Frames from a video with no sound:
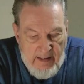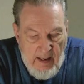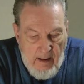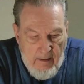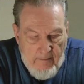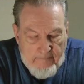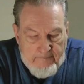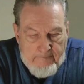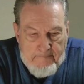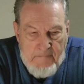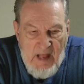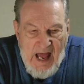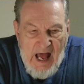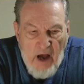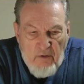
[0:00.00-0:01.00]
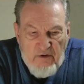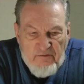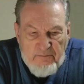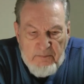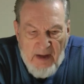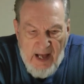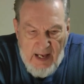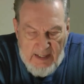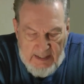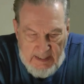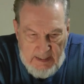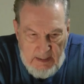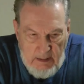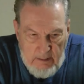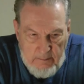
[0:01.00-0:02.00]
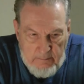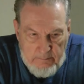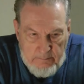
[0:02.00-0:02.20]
Now, out of body